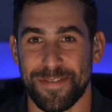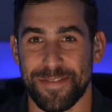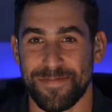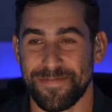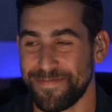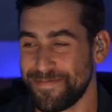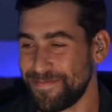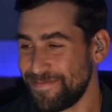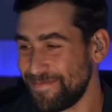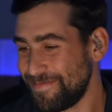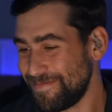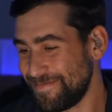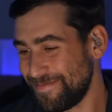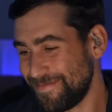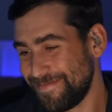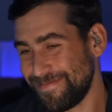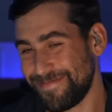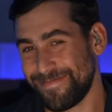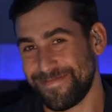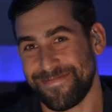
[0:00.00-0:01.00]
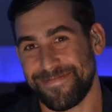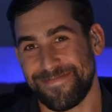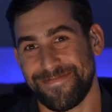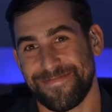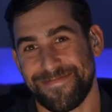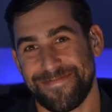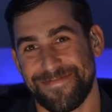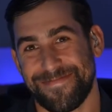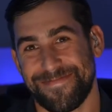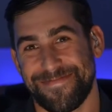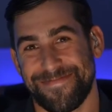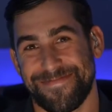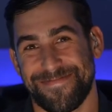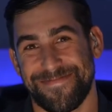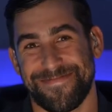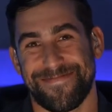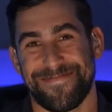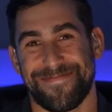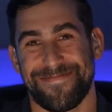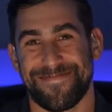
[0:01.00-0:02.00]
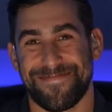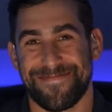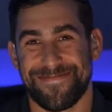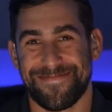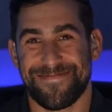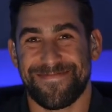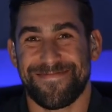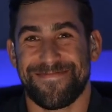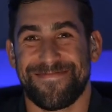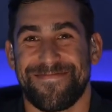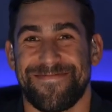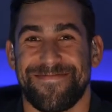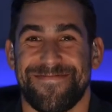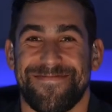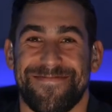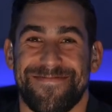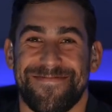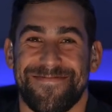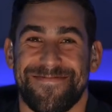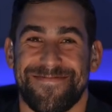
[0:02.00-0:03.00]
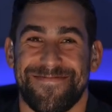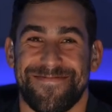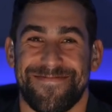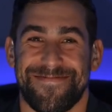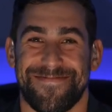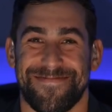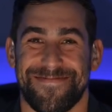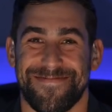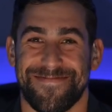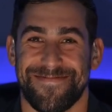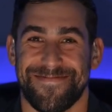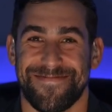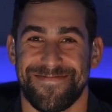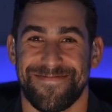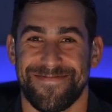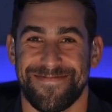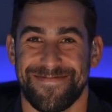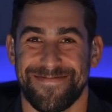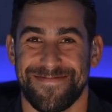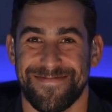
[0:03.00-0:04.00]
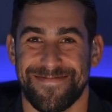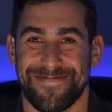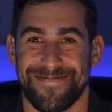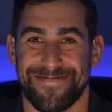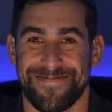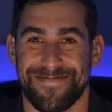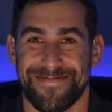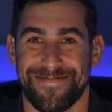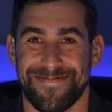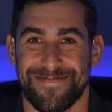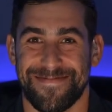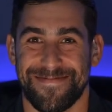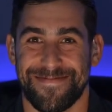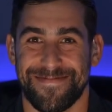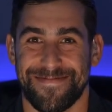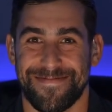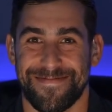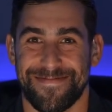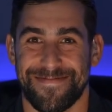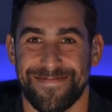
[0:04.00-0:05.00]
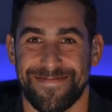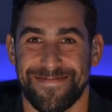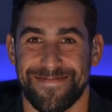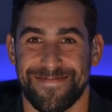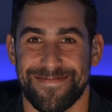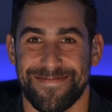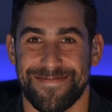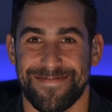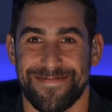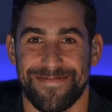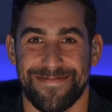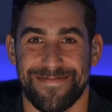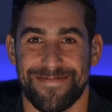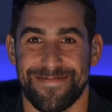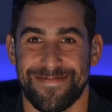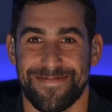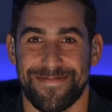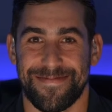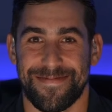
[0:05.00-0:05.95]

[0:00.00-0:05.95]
The person shown says nothing.